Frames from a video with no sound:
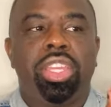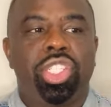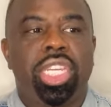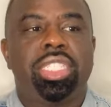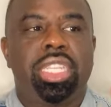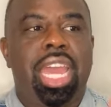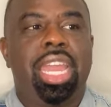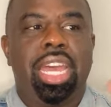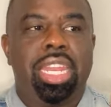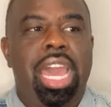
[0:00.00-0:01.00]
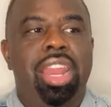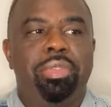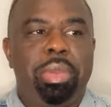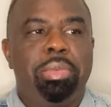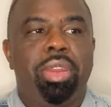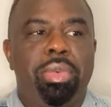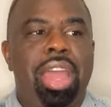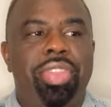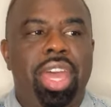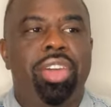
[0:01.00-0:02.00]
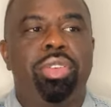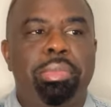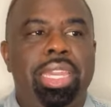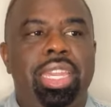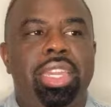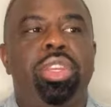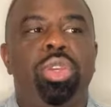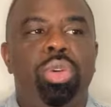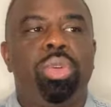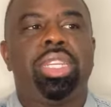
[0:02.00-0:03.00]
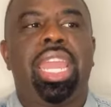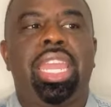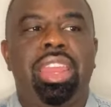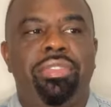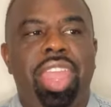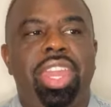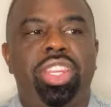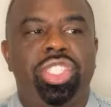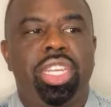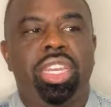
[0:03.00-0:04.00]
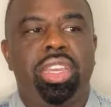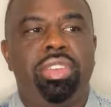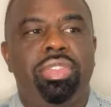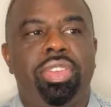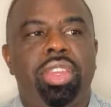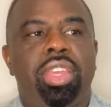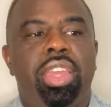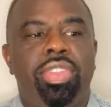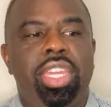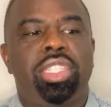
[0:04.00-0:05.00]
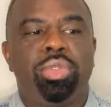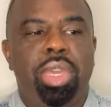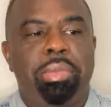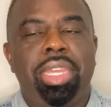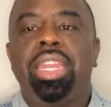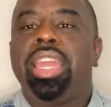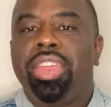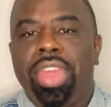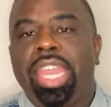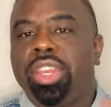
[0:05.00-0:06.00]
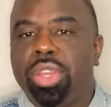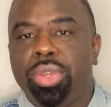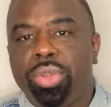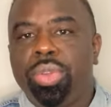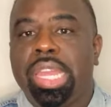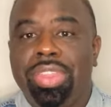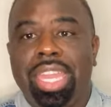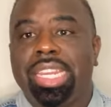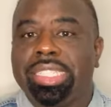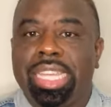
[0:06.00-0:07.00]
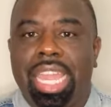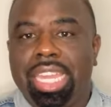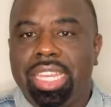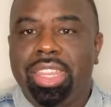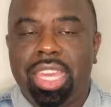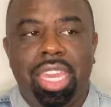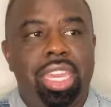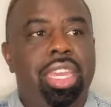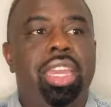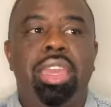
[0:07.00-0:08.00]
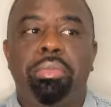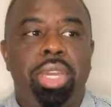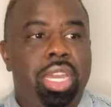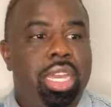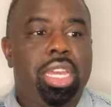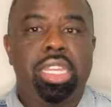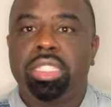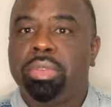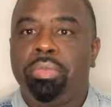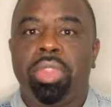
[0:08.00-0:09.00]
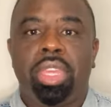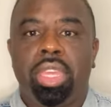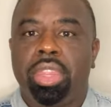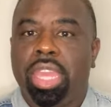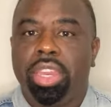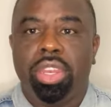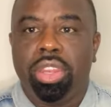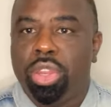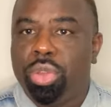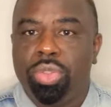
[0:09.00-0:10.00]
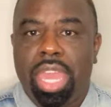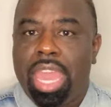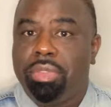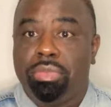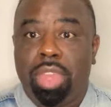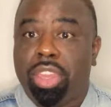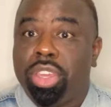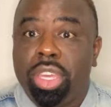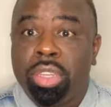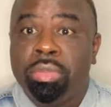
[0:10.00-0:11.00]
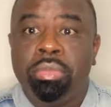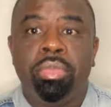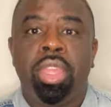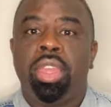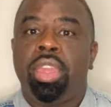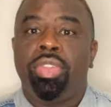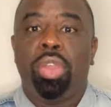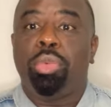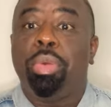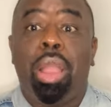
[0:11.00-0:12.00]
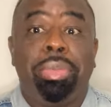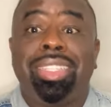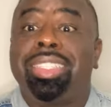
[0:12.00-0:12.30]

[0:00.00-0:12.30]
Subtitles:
just like a lot of people around the other men who were taking advantage of these women. They knew they didn't say anything because they knew that they couldn't. They were probably